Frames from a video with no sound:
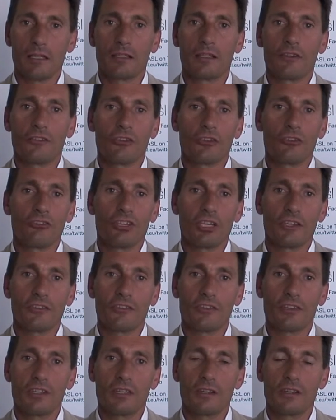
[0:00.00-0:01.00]
that
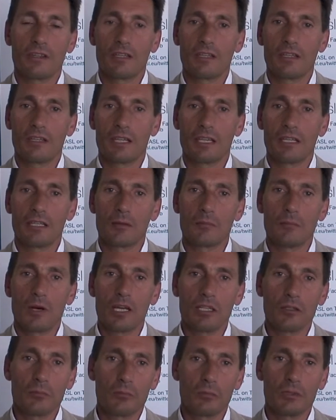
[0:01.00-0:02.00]
suggested that it
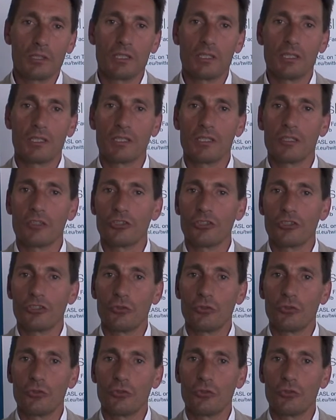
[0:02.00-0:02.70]
might be